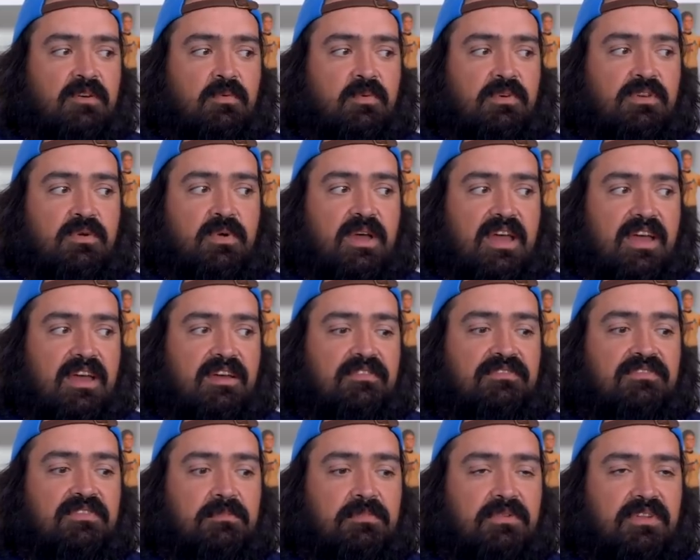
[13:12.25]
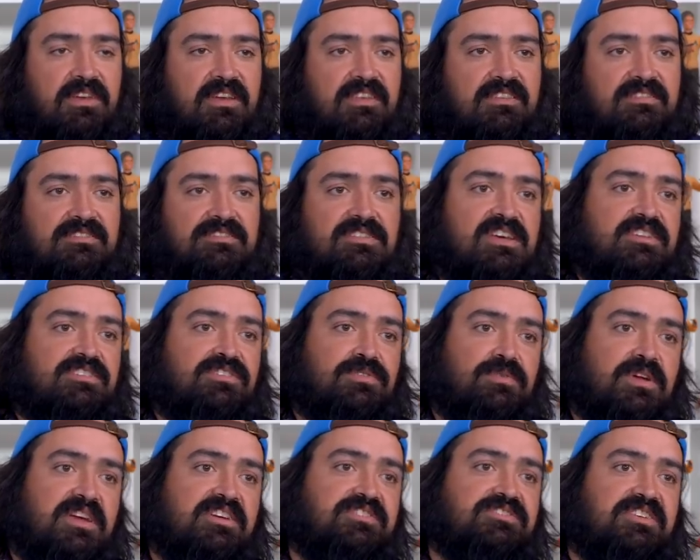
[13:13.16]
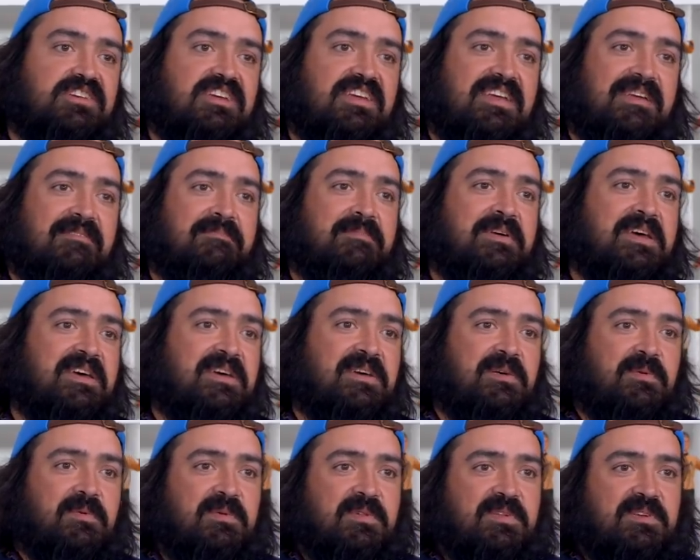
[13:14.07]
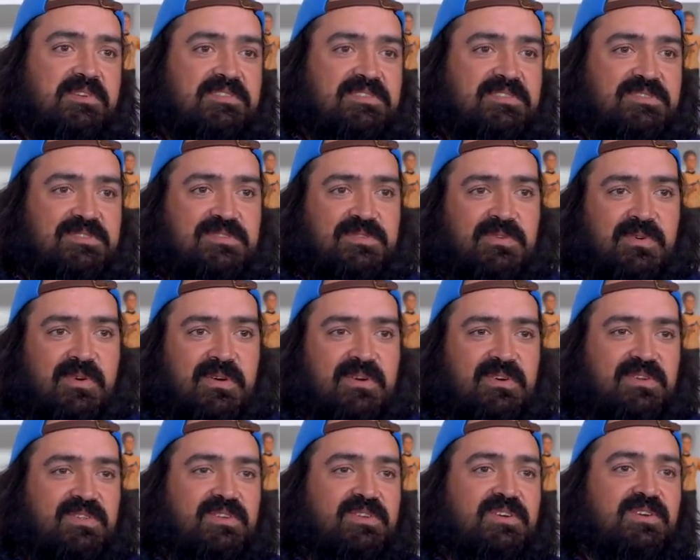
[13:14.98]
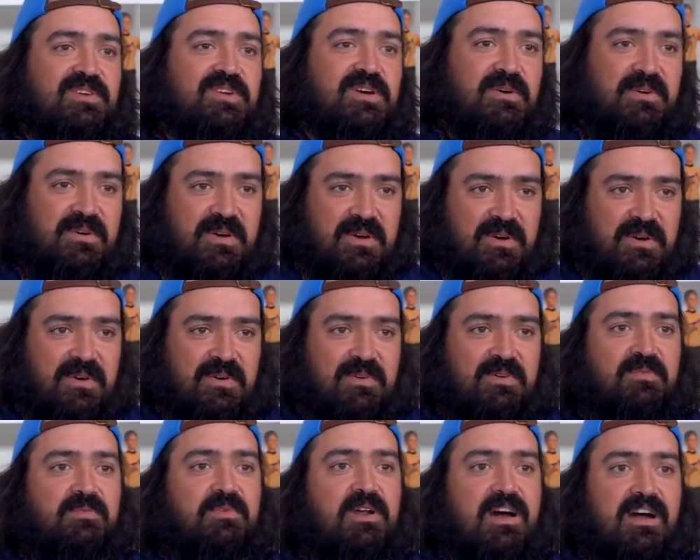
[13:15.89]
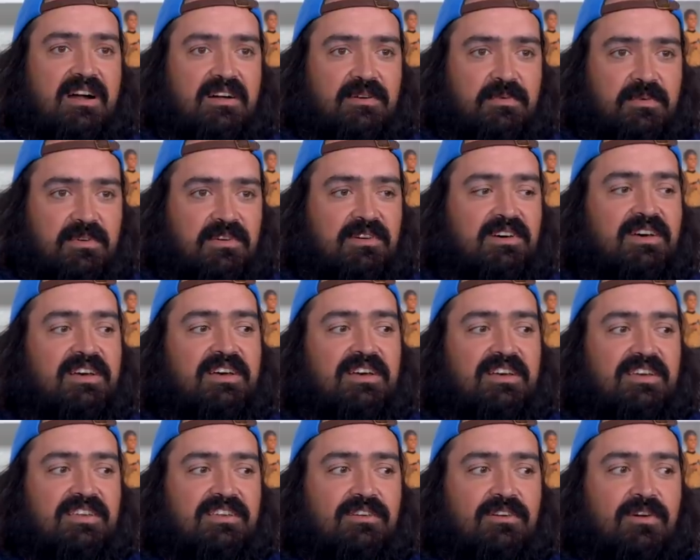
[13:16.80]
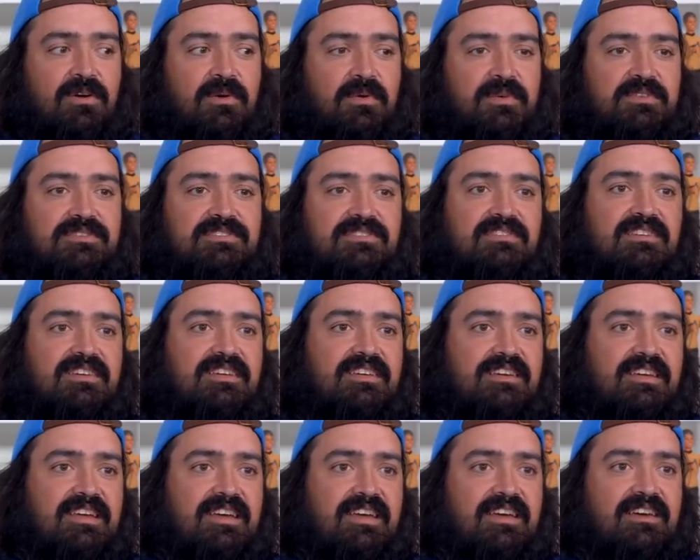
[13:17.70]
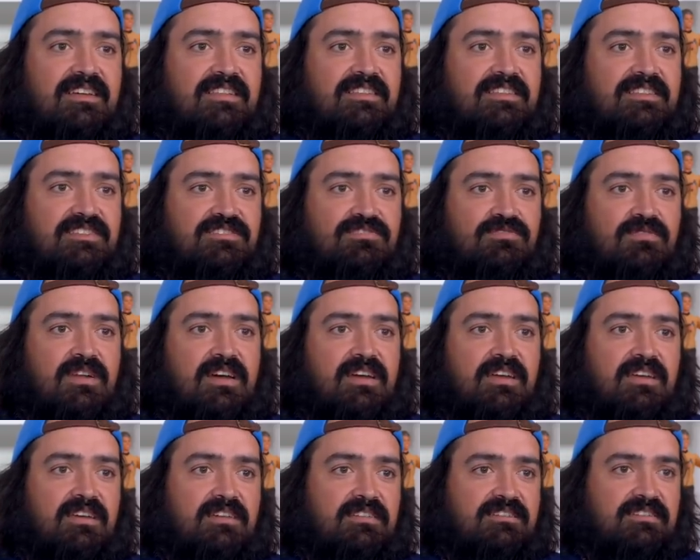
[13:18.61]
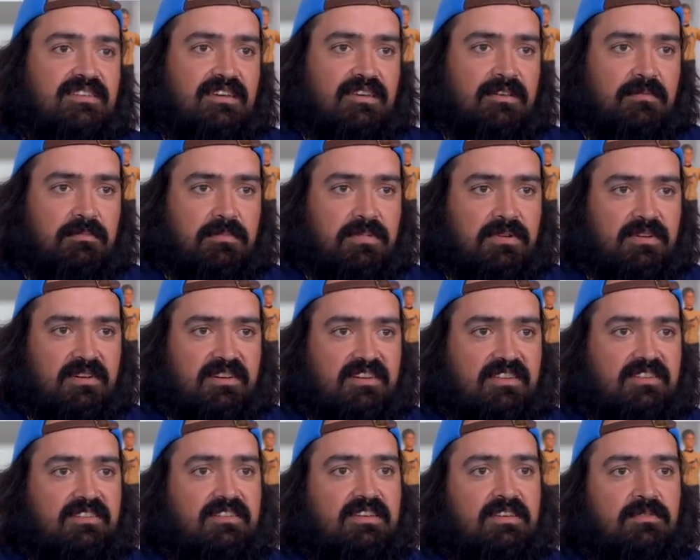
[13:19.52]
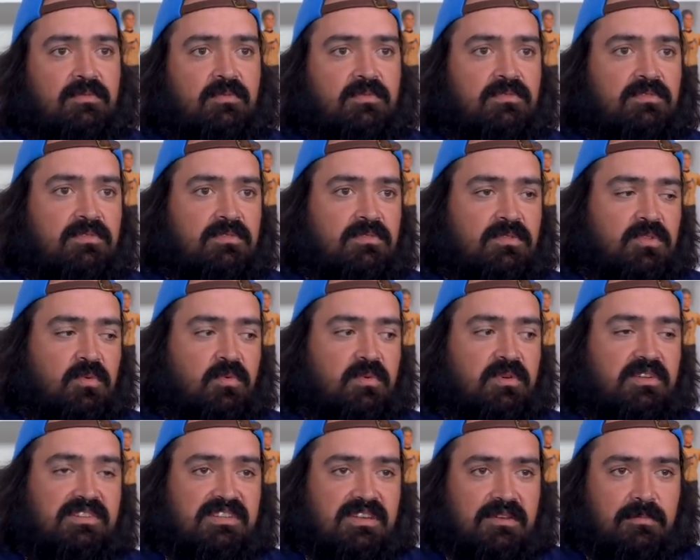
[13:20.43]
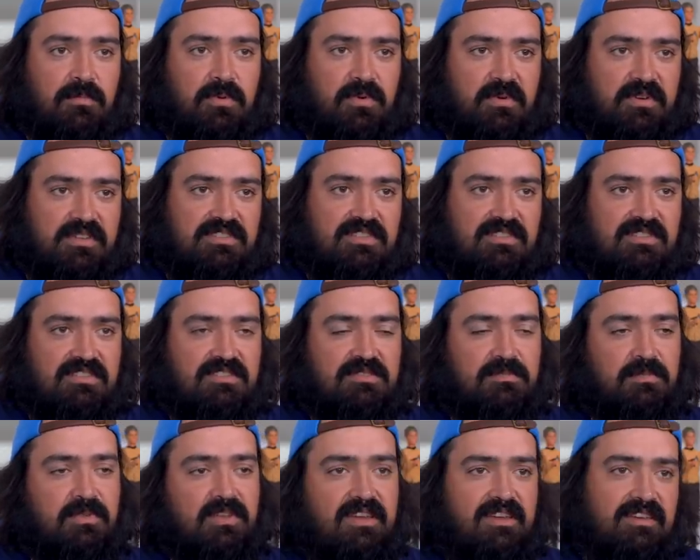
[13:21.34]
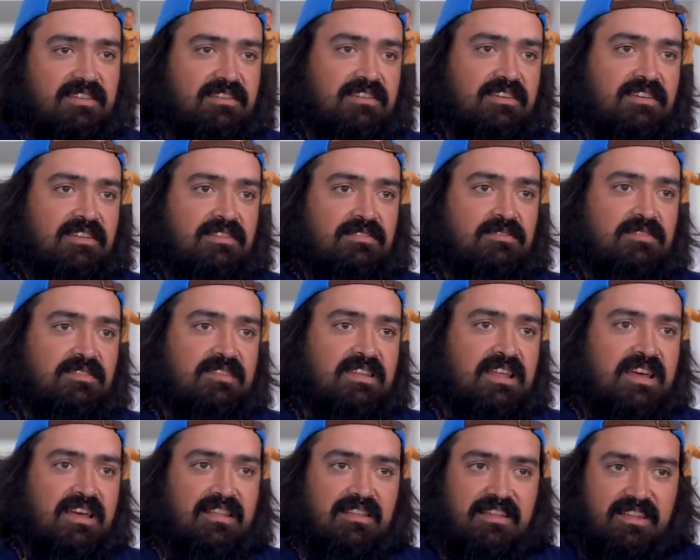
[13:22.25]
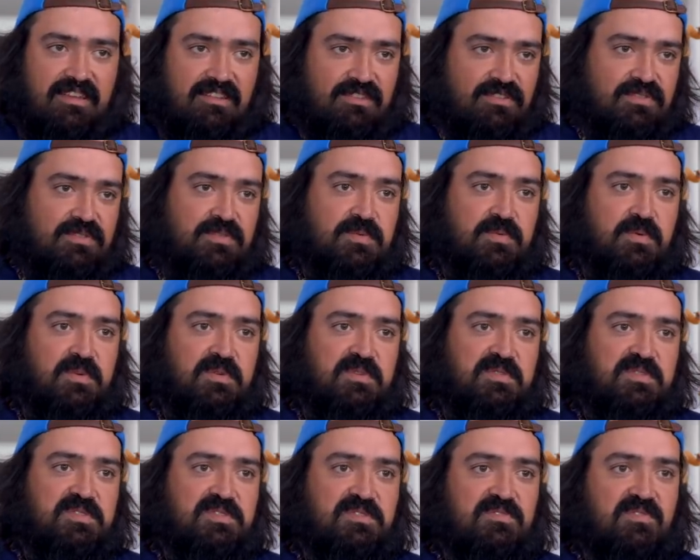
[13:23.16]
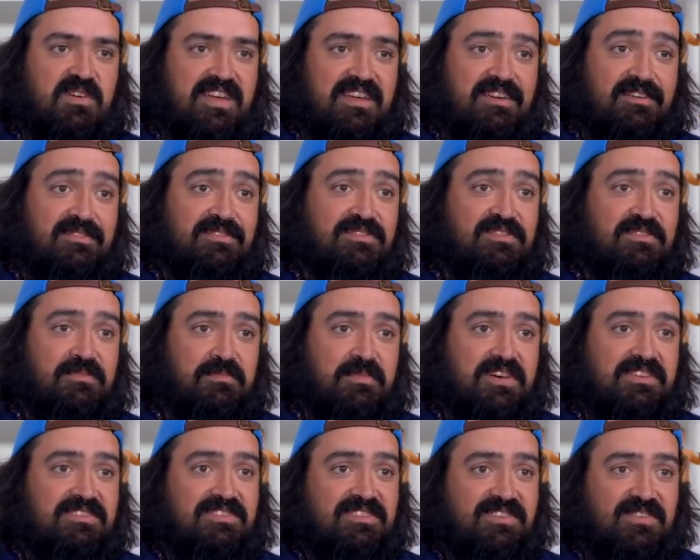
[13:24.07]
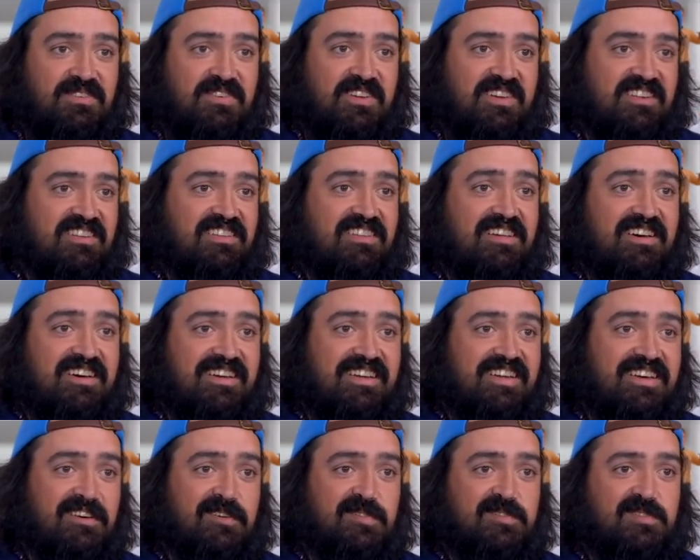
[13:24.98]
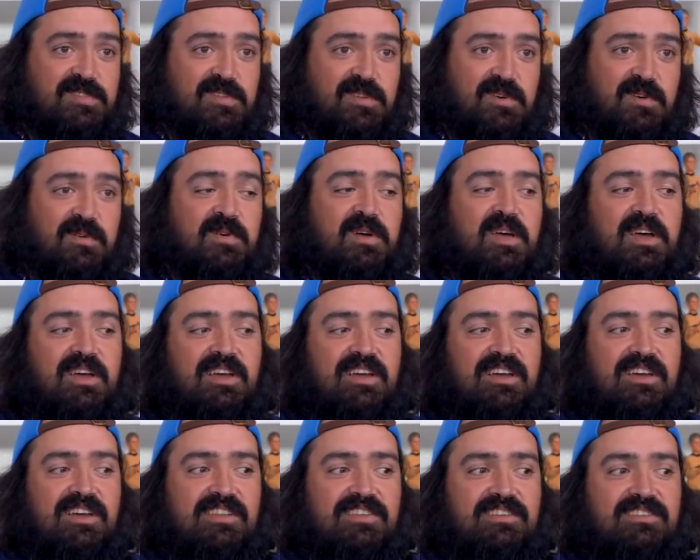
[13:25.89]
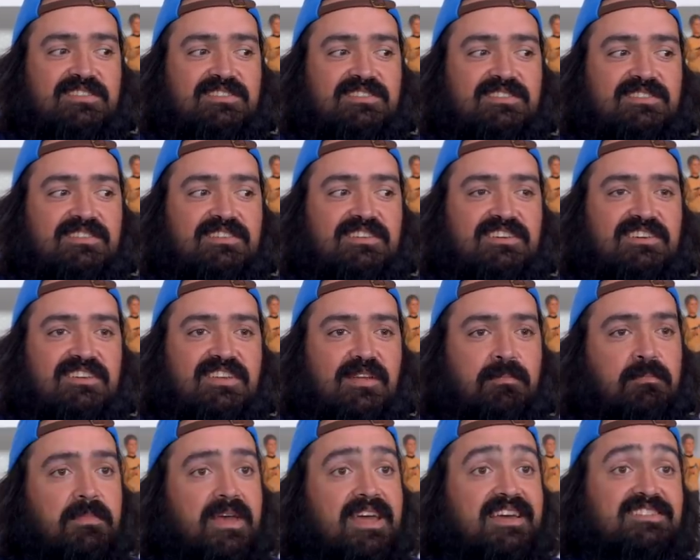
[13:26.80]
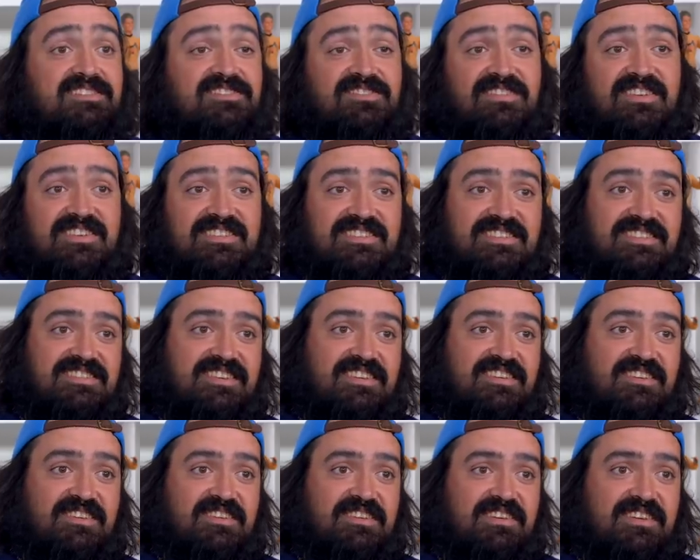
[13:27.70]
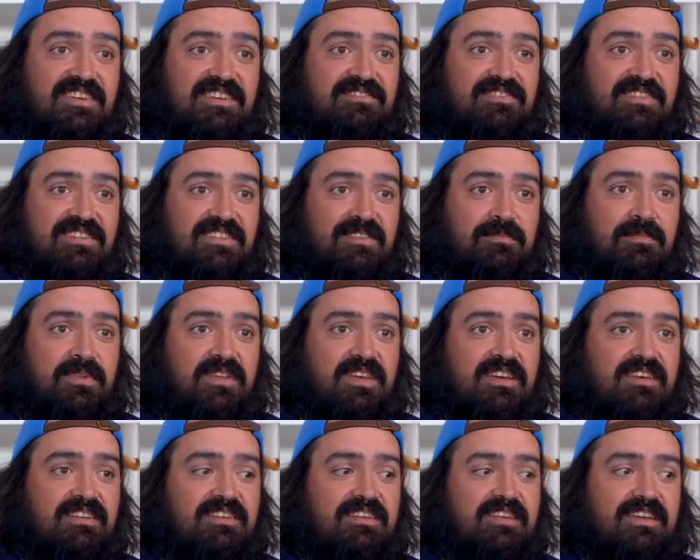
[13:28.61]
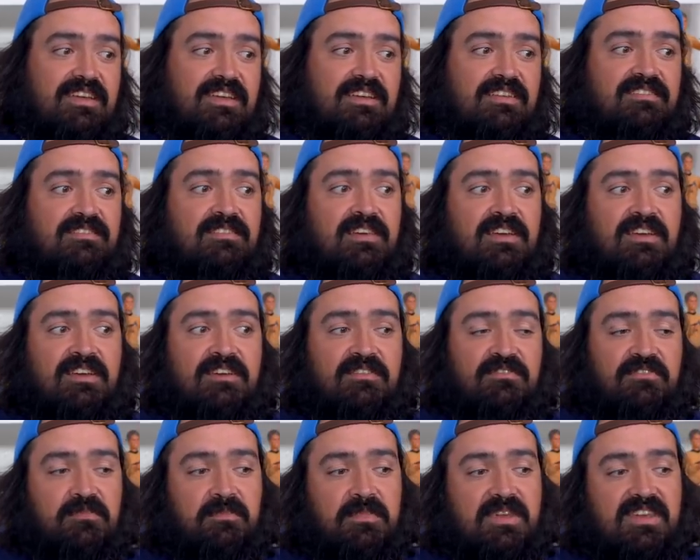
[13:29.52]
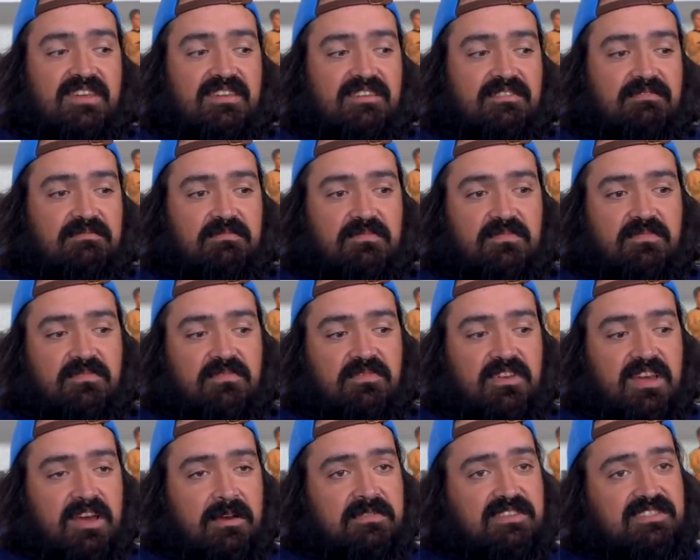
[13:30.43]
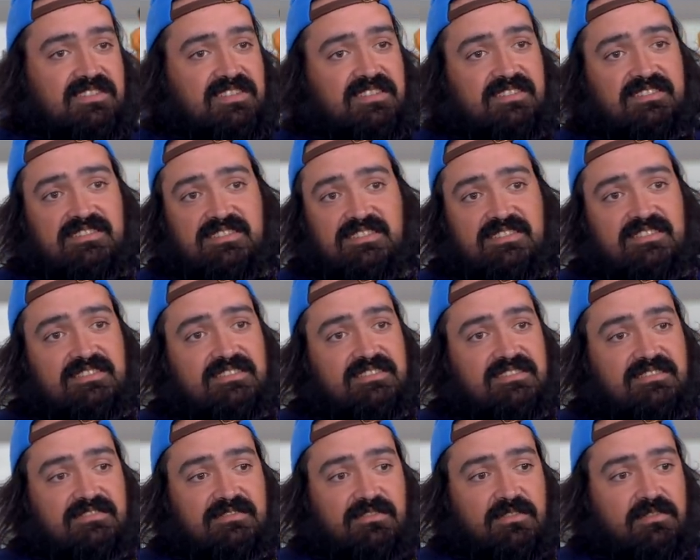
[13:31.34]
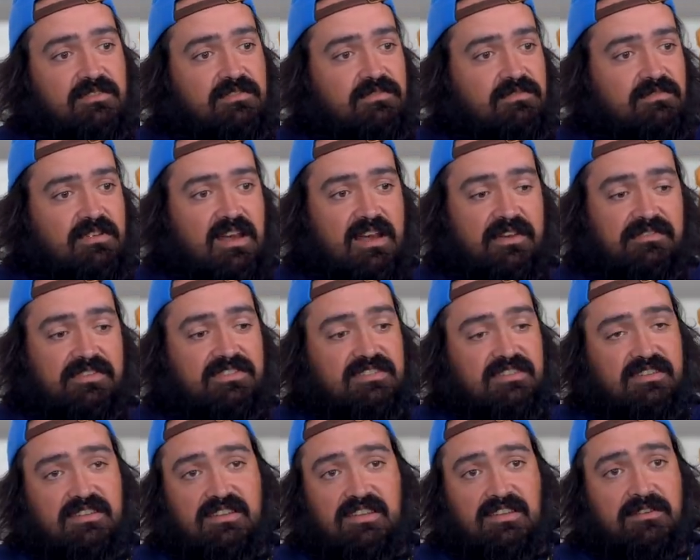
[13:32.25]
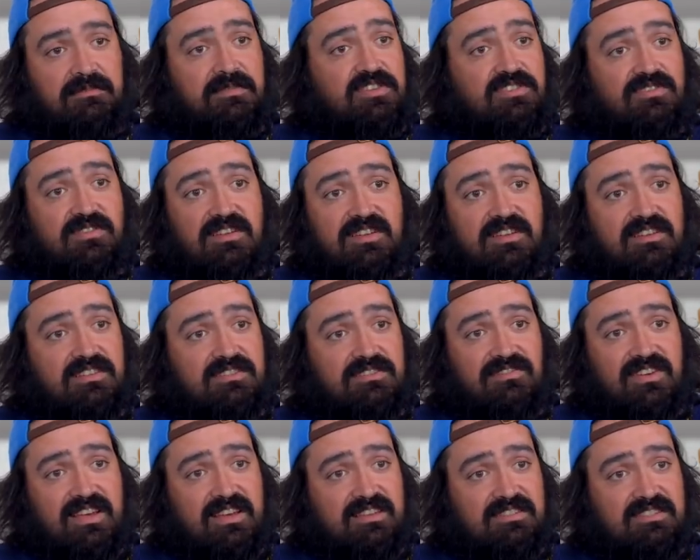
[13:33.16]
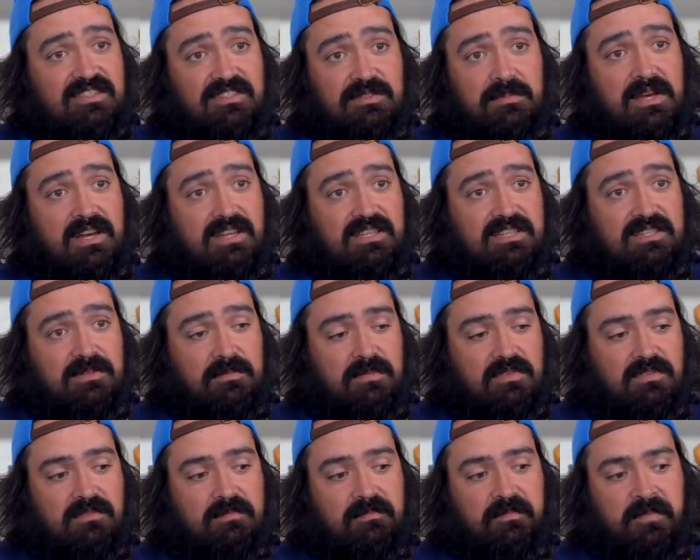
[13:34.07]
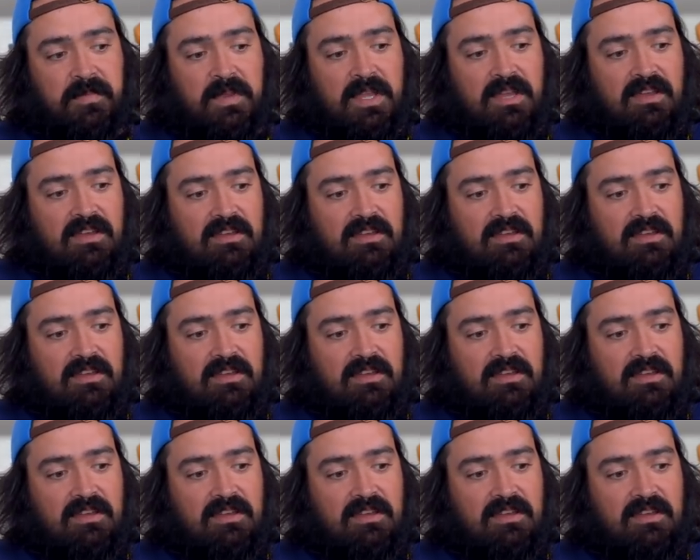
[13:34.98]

where you have to play the saturation game, whether it's in soil or coco or rock. Well, you're always looking at the drying time period and the wilting points of this plant and not letting those roots dry out too much to create a lockout. So there's good and bad stresses that you can give to the plant. And for me, common sense is obviously get them to drink as fast as possible,